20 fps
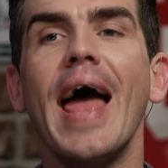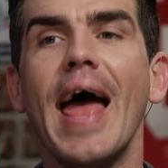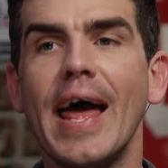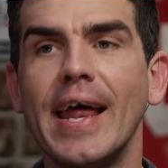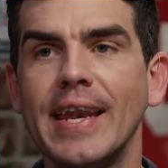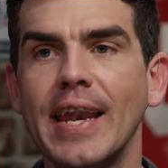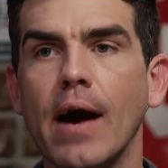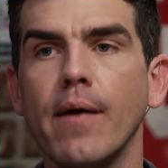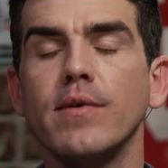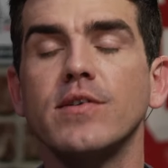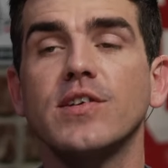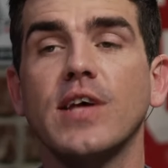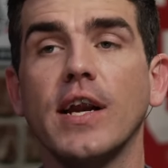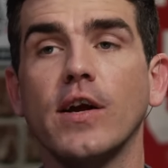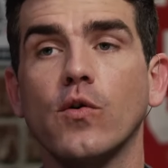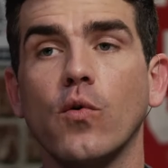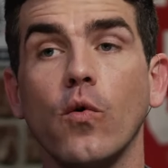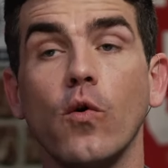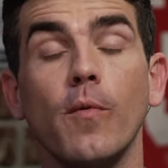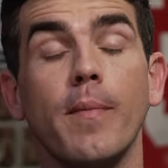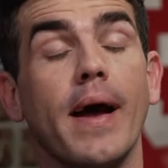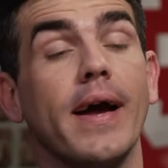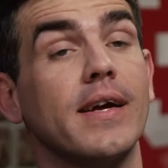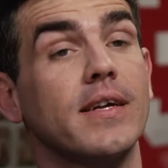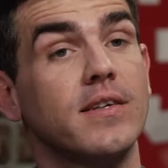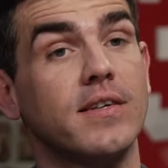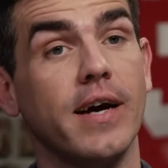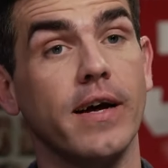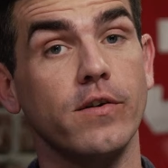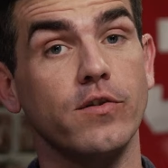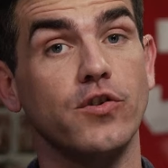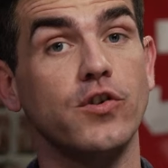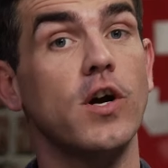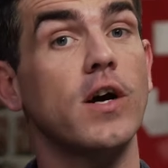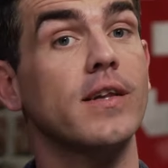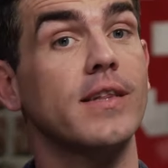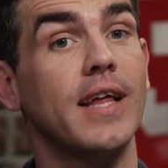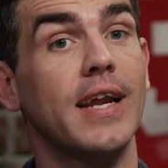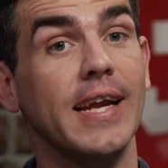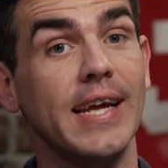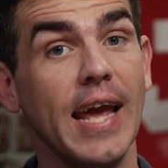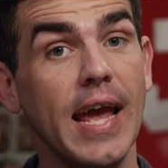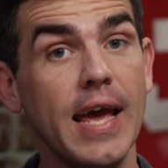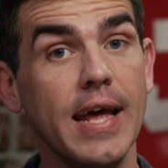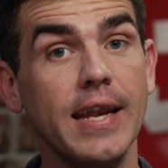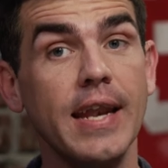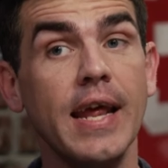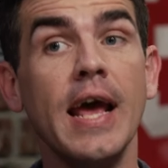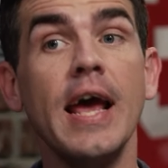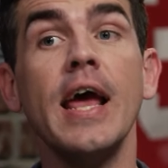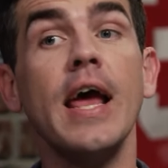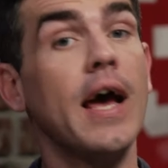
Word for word: And now he's got a quarterback in Tyler Shough that, again,